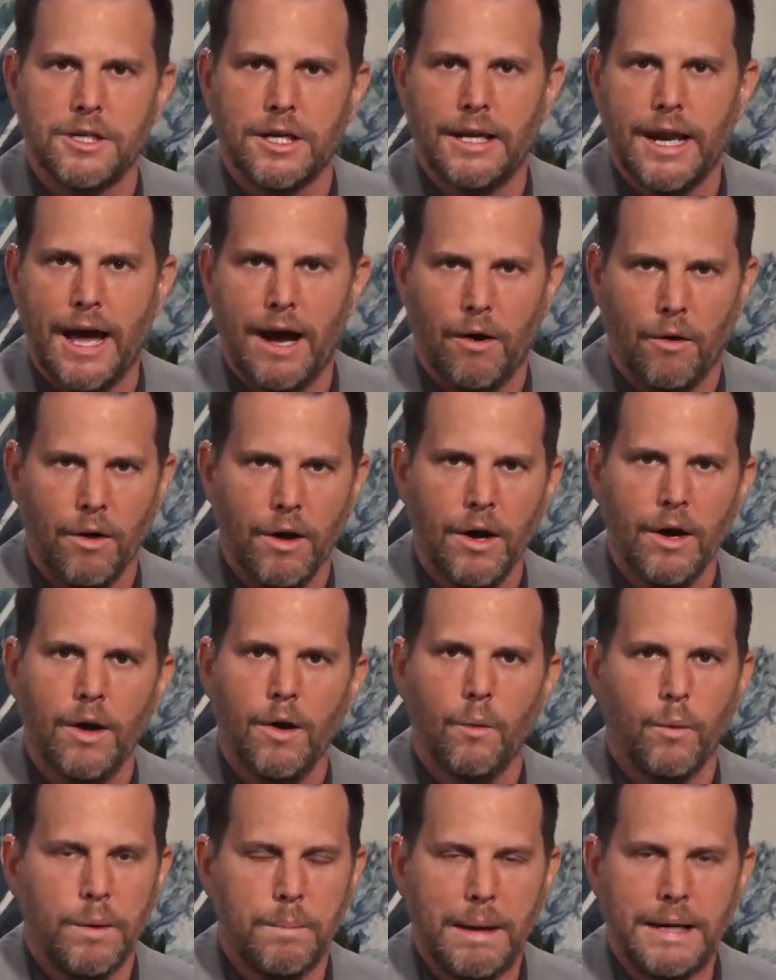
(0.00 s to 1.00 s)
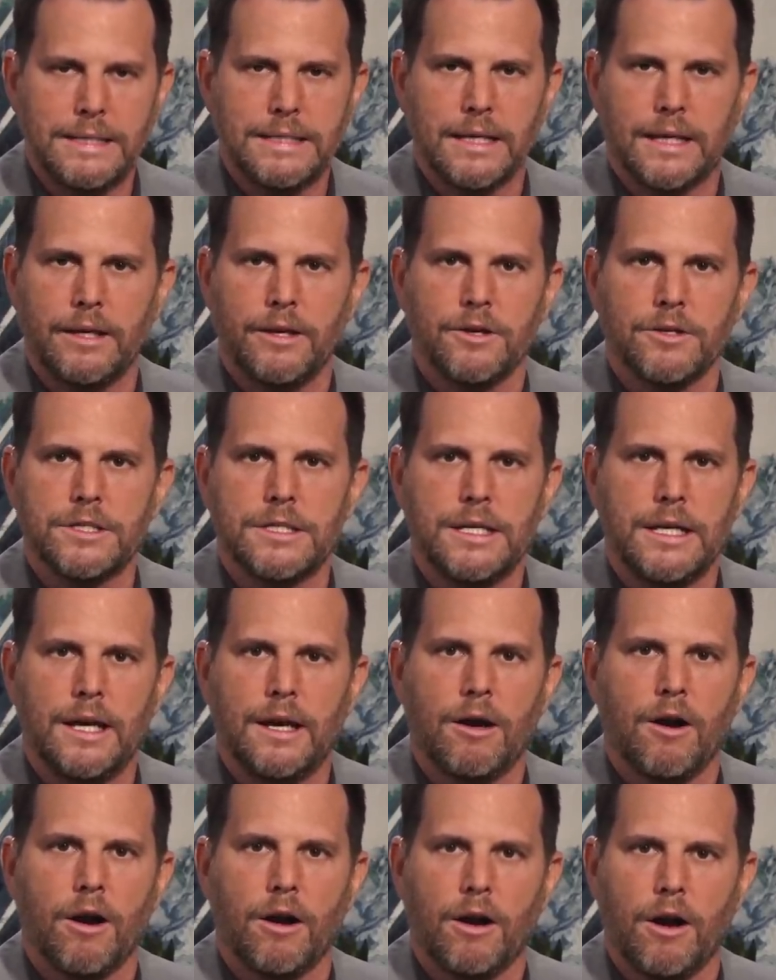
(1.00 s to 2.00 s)
And now we basically are
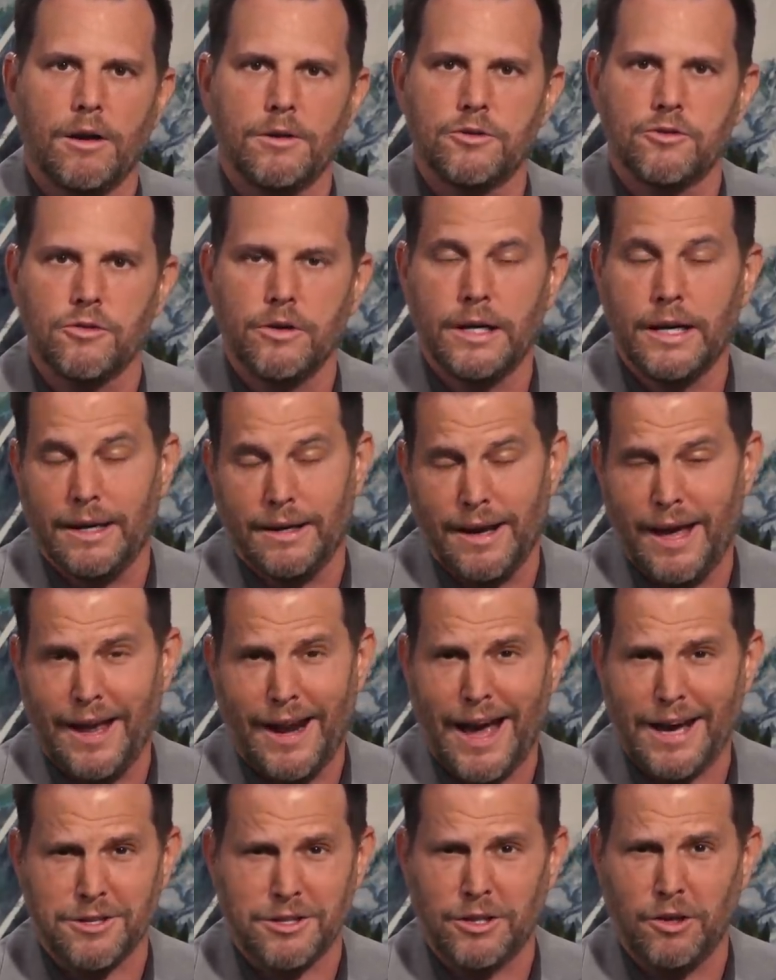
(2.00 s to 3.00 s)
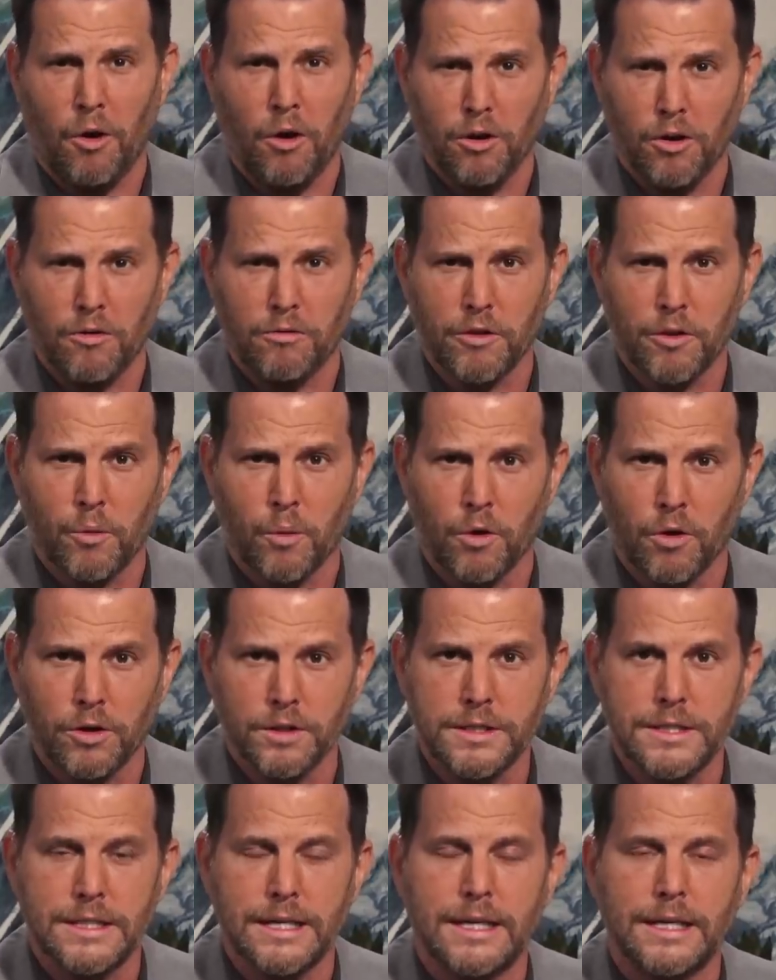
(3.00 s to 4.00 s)
seeing our country and actually all over the
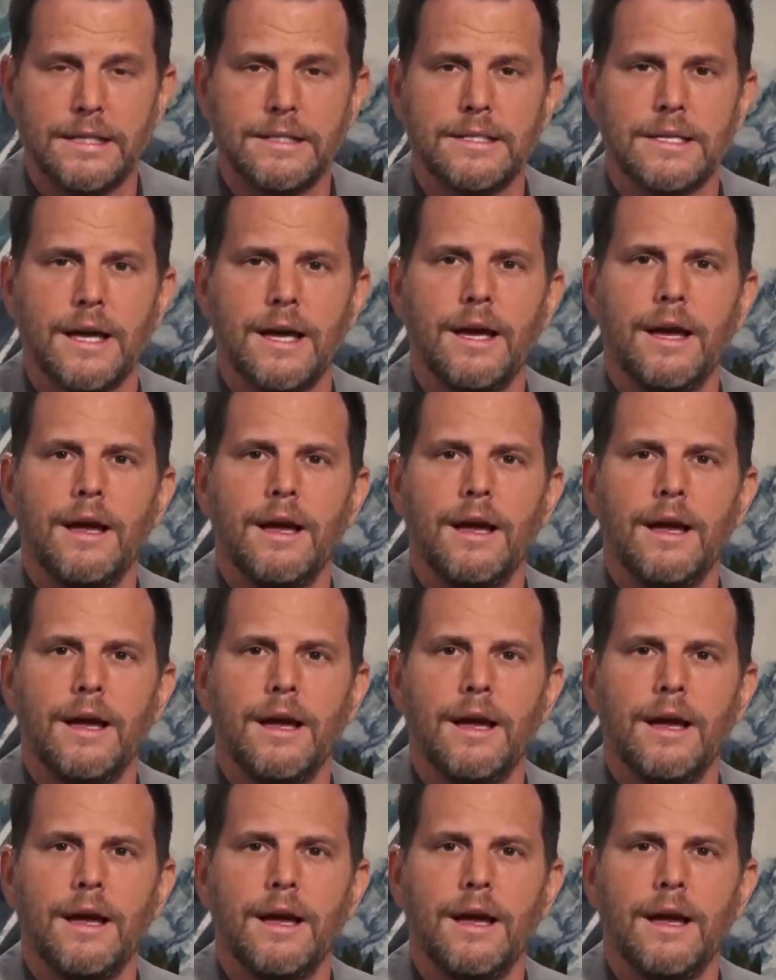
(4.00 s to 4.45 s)
world, cities